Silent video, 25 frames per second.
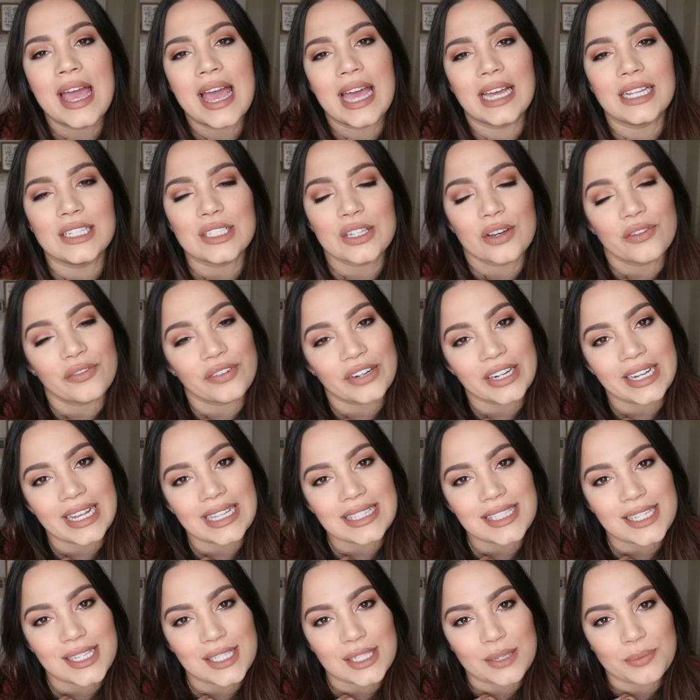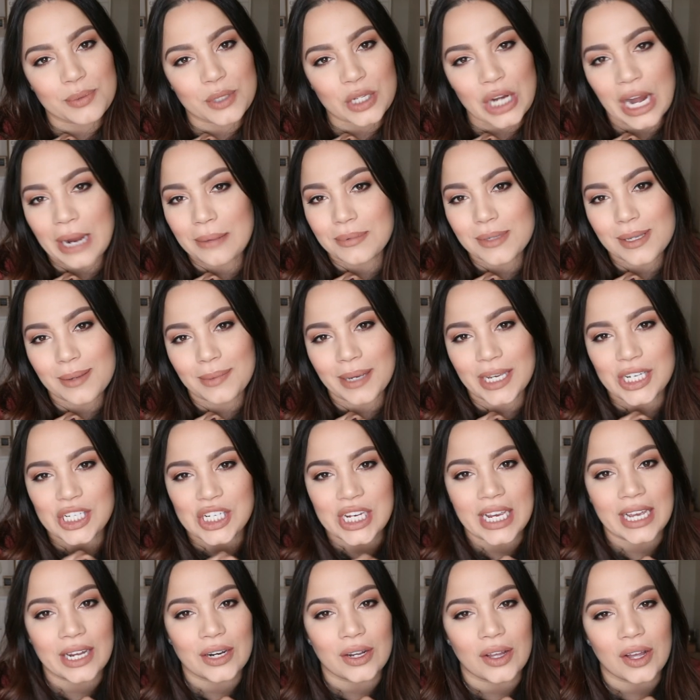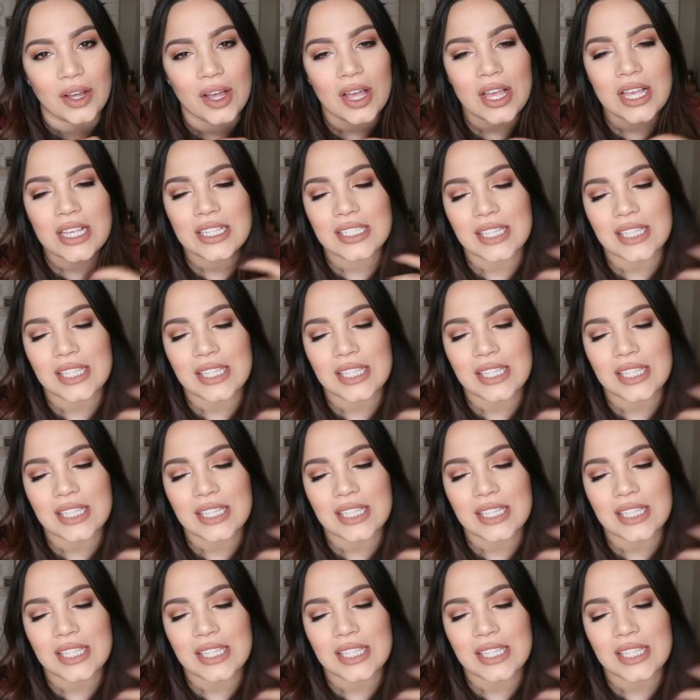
And don't forget to subscribe to my channel